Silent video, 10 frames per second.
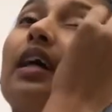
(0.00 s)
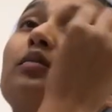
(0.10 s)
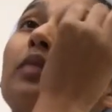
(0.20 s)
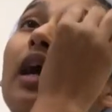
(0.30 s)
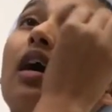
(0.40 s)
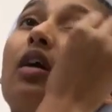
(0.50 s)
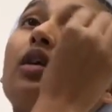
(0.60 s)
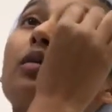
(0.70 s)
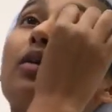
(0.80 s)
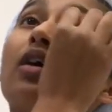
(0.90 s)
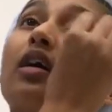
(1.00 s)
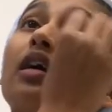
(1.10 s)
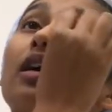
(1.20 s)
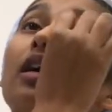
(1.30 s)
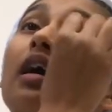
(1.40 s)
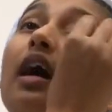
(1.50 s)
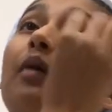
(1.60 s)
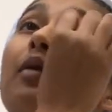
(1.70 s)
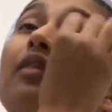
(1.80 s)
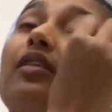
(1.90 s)
my outer part.
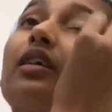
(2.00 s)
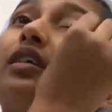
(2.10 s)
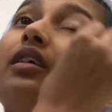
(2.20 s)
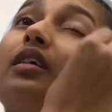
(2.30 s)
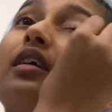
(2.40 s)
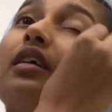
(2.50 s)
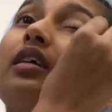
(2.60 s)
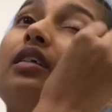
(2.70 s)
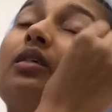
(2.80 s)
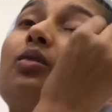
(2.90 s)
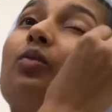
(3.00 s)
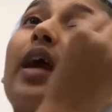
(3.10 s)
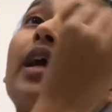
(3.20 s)
However, either way,